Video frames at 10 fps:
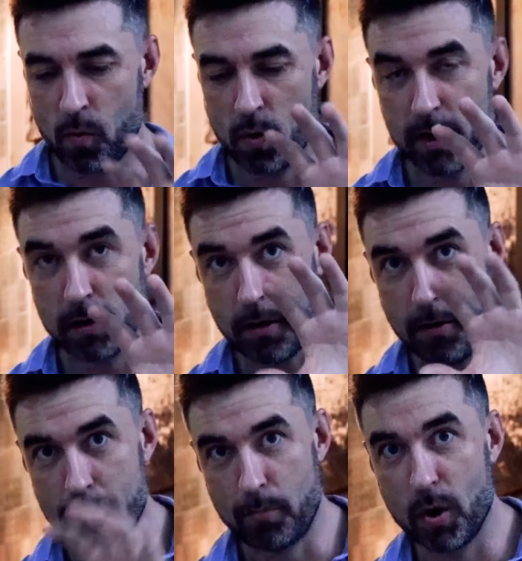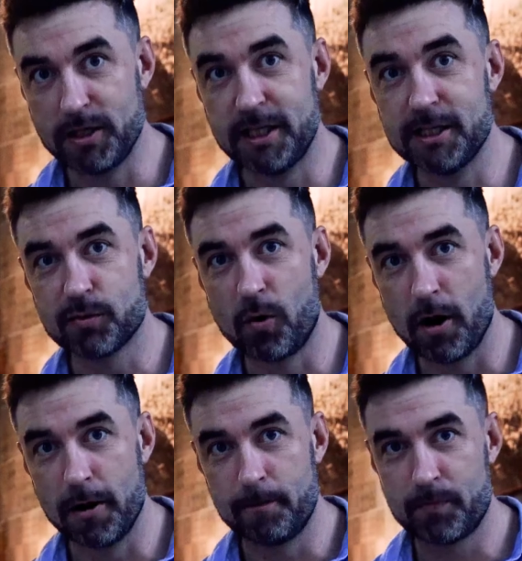Will Boy T.
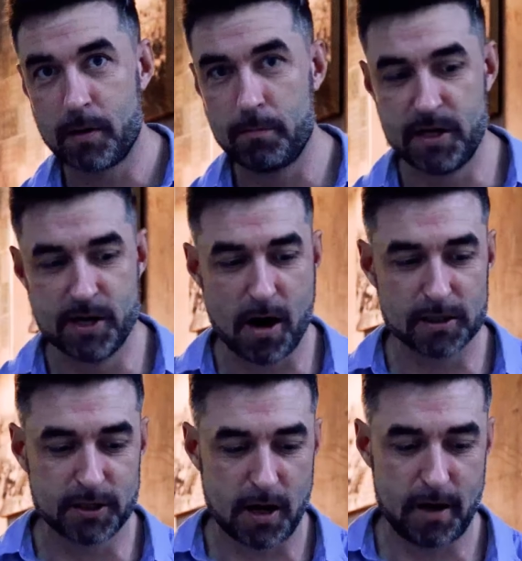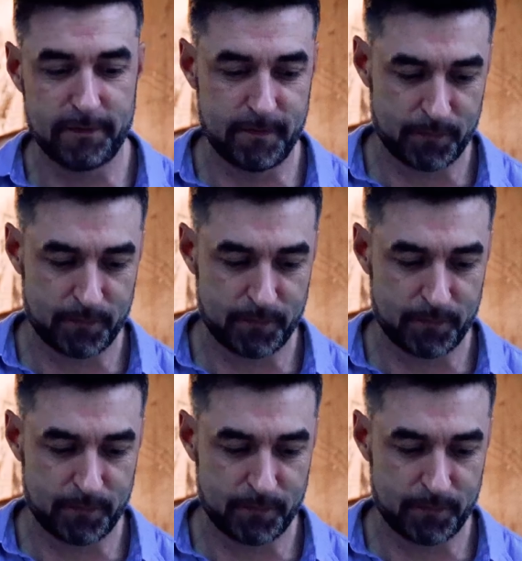Swan be knocked off,